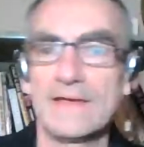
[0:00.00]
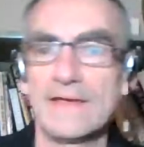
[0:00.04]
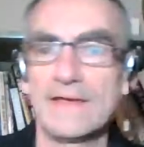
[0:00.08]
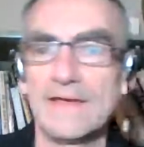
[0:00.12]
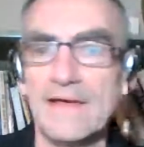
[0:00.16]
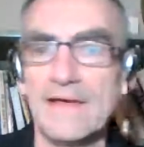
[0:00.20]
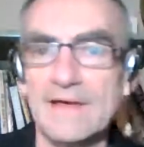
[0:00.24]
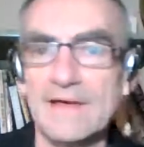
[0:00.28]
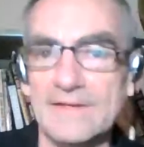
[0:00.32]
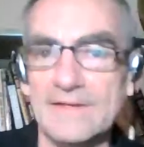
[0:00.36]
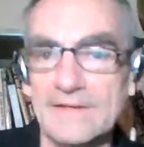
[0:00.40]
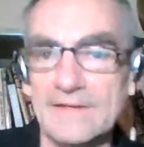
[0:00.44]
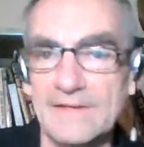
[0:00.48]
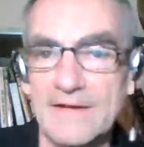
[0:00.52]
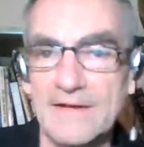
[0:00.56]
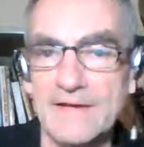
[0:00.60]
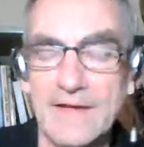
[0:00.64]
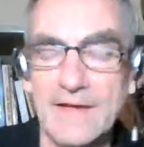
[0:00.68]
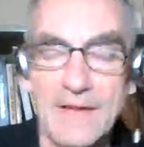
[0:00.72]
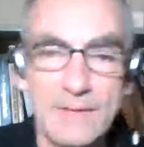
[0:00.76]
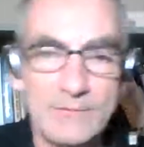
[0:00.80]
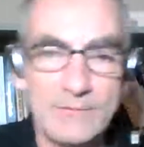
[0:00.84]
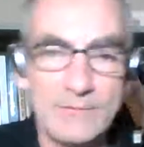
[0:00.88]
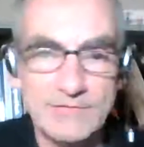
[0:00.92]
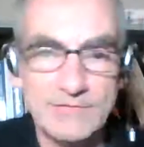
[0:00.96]
Hi,
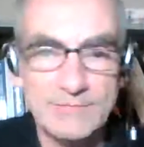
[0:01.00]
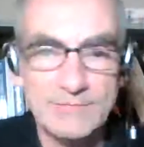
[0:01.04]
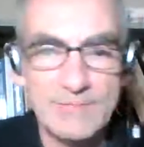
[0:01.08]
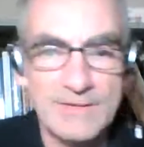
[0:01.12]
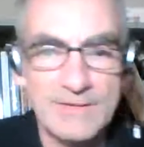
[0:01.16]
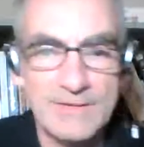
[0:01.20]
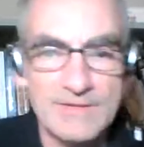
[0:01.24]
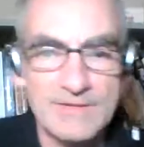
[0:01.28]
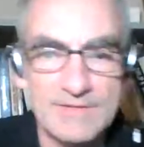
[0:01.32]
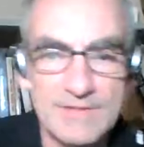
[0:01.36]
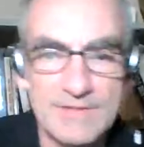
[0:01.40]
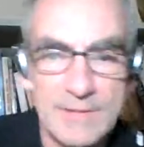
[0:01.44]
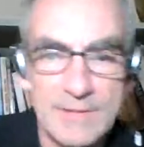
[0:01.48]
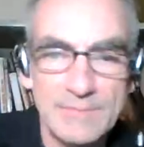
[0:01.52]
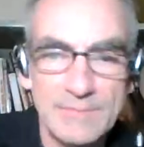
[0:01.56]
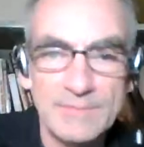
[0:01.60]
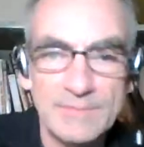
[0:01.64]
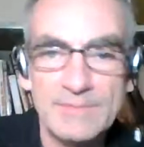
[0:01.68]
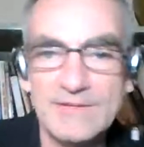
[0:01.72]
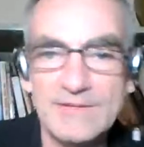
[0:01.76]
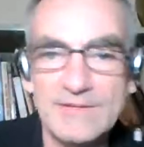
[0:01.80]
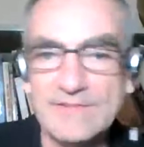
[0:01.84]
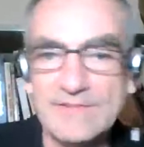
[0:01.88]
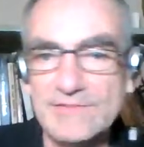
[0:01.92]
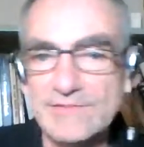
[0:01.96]
I want to spend a couple
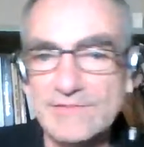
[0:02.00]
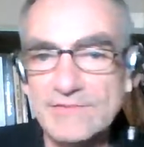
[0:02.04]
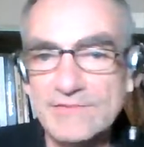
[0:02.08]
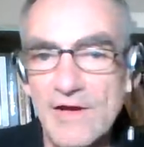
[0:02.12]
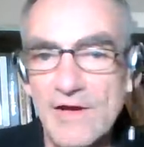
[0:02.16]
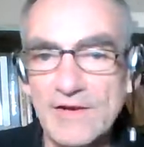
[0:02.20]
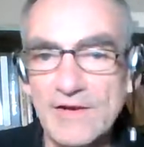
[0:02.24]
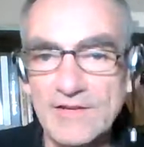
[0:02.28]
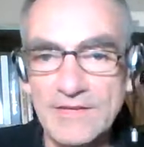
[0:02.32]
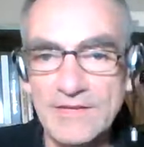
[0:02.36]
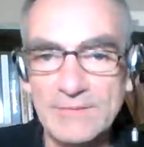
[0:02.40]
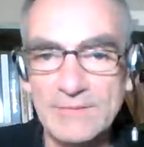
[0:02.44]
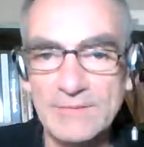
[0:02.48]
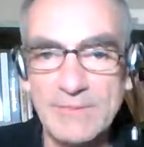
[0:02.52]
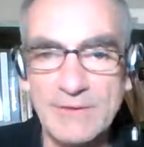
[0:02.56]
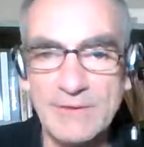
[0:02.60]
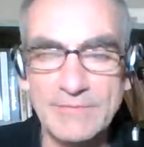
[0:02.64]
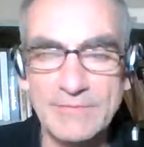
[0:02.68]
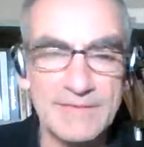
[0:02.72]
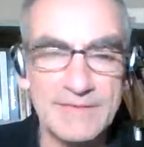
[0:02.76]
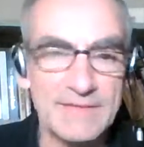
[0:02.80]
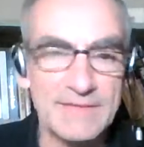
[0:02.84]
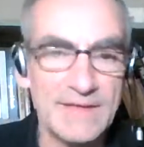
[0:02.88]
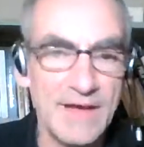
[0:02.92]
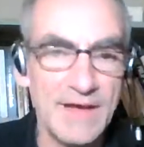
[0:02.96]
minutes talking
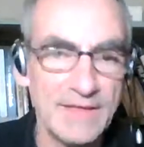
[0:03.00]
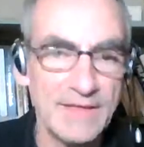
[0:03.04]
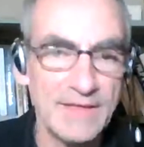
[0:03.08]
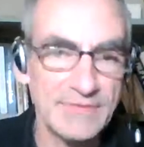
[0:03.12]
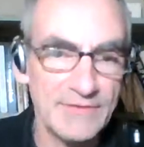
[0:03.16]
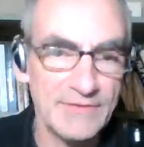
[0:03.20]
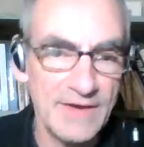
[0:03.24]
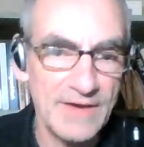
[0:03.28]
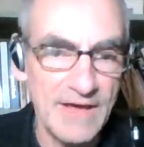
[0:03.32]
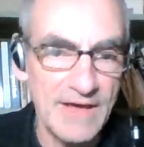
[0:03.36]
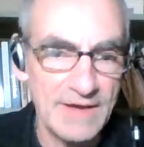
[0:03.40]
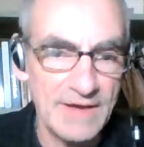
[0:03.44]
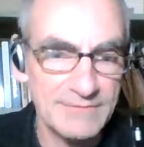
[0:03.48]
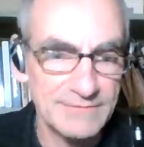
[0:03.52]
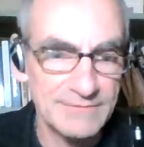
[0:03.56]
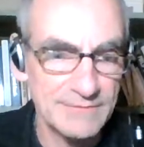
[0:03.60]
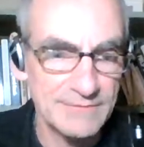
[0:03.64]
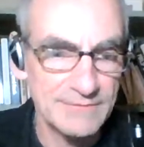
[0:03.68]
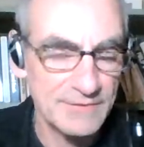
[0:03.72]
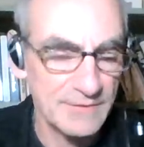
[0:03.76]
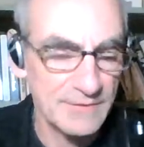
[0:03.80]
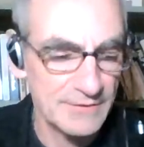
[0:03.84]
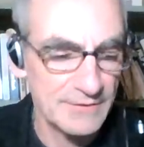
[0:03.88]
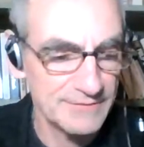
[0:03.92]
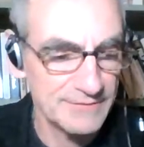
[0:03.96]
about the other half
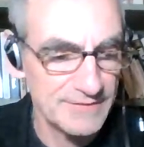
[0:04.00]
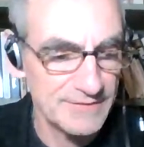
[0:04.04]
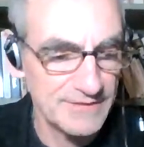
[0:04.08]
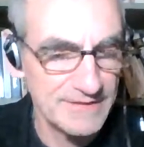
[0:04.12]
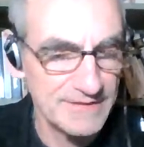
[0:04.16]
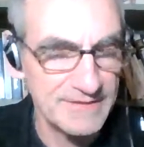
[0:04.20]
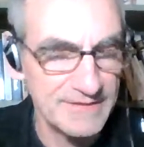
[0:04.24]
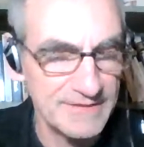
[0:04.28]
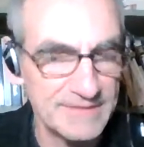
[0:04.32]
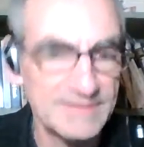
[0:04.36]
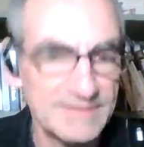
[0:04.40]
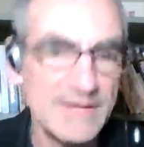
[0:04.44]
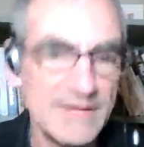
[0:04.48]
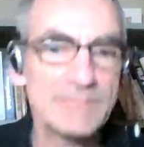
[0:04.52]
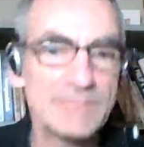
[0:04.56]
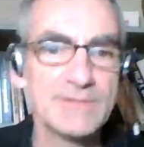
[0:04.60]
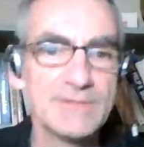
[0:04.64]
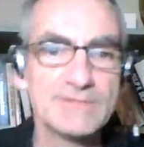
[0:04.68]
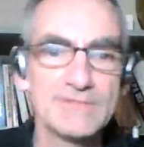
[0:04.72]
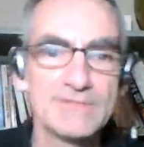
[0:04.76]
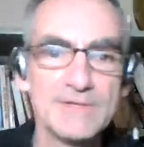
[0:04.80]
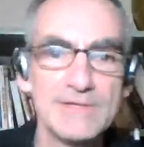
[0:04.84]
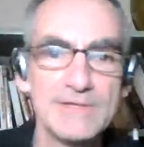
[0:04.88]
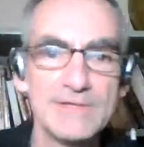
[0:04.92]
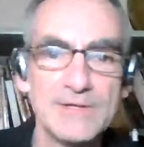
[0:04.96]
of the
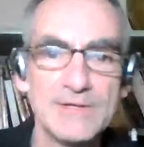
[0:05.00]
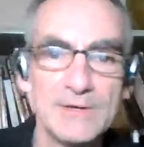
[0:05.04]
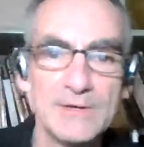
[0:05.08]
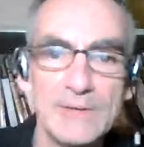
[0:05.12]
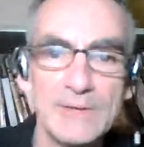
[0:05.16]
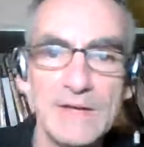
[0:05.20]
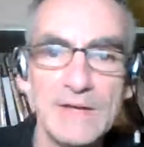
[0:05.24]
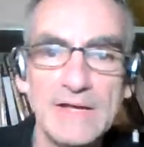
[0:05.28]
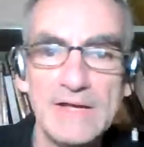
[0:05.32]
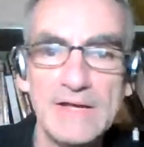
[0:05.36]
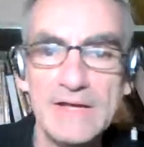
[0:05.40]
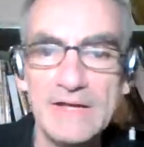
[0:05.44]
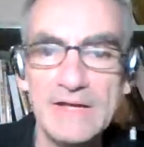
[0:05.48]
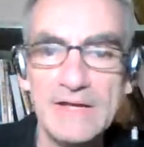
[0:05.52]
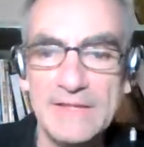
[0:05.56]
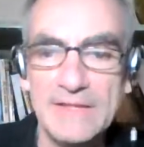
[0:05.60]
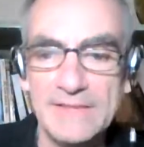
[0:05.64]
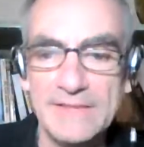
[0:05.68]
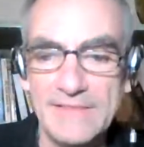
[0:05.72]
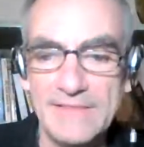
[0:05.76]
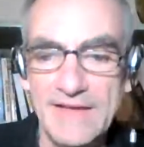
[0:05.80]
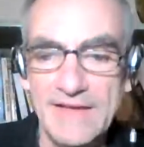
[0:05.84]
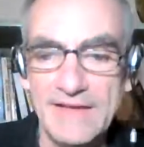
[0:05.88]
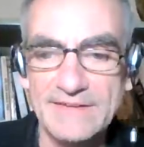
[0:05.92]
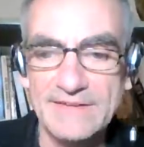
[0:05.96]
typing video
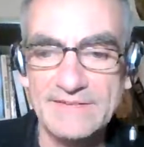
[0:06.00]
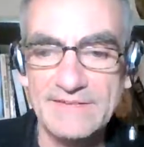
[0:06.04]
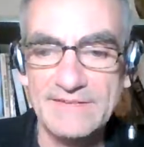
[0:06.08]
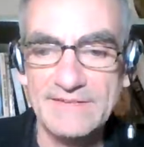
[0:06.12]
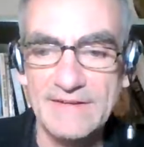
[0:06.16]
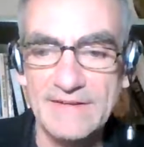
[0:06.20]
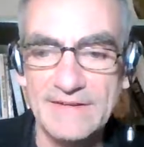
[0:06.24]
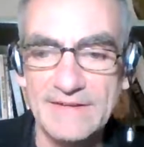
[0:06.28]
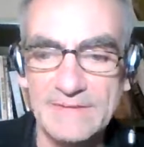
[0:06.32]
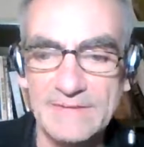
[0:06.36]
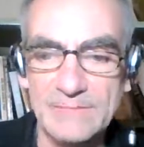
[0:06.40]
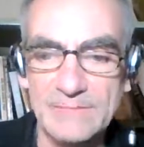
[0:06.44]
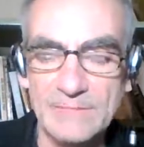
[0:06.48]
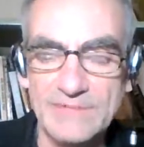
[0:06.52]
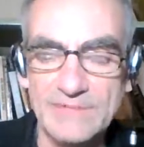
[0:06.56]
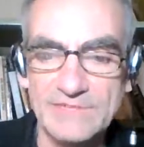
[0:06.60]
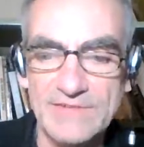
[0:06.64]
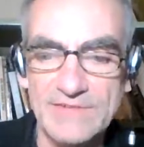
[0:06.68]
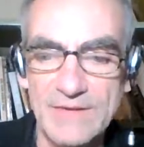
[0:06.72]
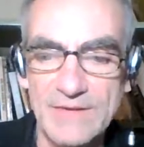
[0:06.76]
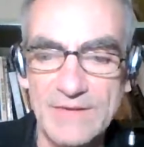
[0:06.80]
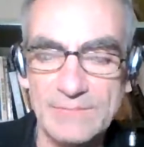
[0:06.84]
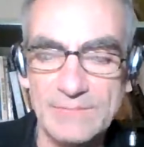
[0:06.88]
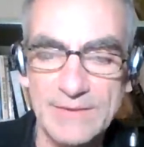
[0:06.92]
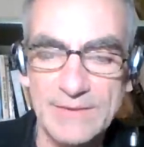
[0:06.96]
that uh, was
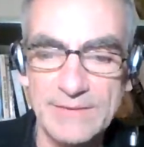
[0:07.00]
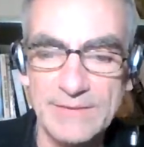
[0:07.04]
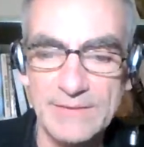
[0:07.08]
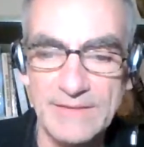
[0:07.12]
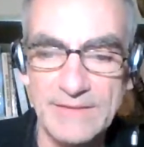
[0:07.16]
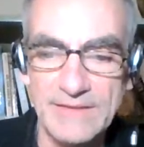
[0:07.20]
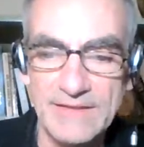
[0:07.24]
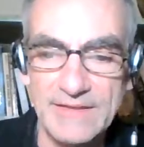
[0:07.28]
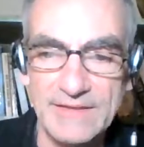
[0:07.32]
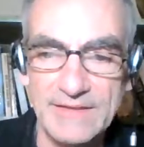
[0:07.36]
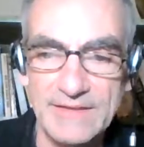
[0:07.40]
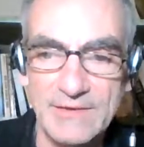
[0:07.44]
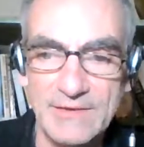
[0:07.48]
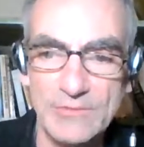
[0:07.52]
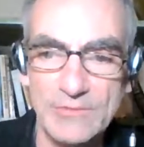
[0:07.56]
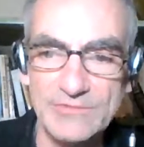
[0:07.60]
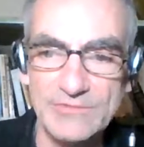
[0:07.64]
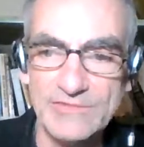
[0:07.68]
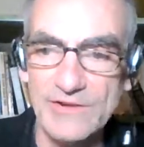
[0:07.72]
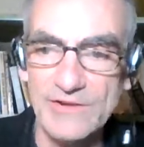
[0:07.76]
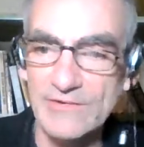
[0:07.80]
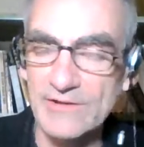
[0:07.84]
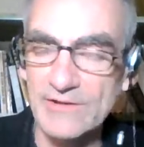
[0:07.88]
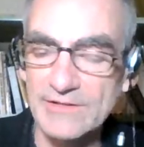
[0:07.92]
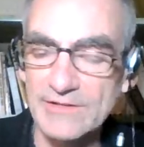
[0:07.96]
done with
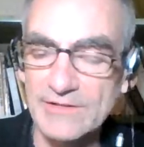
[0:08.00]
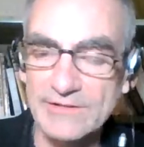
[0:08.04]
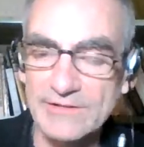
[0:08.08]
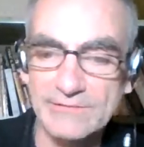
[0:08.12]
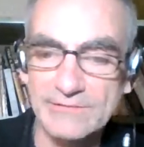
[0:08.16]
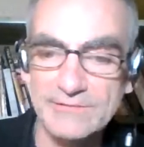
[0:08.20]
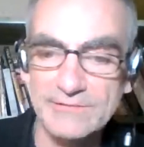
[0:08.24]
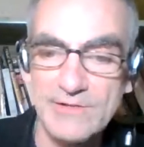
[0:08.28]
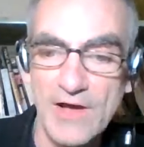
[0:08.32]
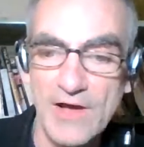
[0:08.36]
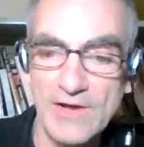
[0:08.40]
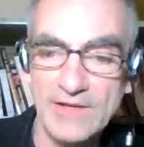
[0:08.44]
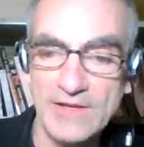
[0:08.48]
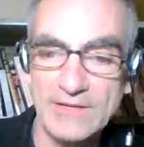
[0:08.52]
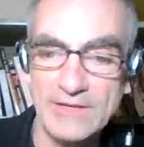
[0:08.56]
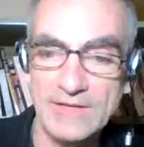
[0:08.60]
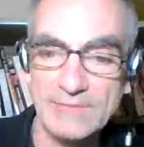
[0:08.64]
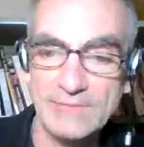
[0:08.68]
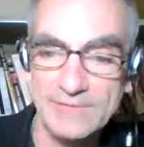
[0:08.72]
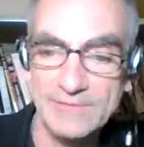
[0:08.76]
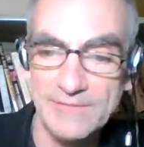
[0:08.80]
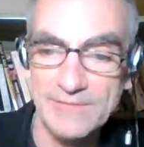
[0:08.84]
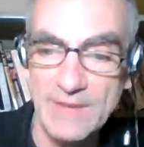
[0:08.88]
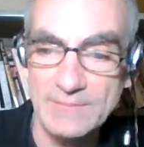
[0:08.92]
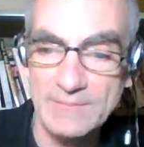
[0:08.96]
host Eric of Talking
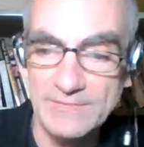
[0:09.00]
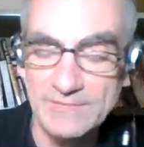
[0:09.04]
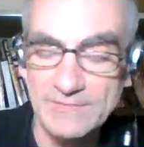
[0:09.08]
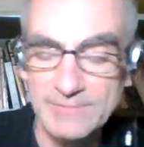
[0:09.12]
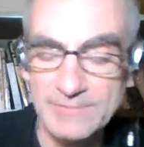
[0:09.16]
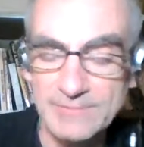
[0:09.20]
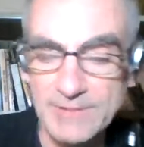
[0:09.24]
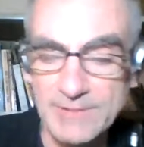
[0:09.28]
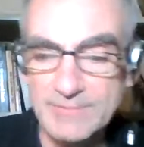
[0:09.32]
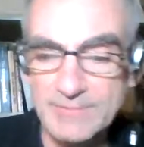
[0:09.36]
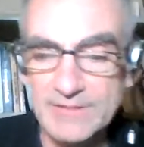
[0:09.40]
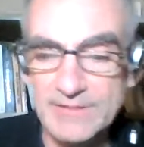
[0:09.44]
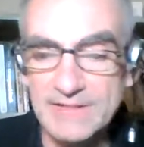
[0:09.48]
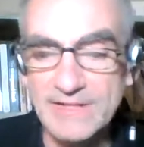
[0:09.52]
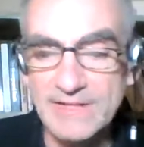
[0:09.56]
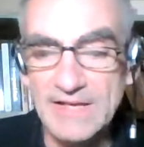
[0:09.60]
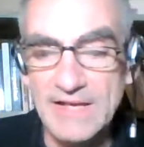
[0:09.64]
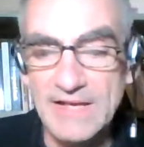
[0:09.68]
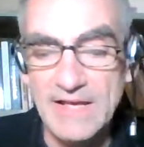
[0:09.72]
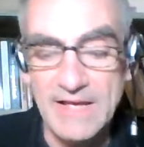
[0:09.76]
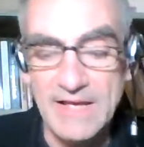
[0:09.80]
with Famous People.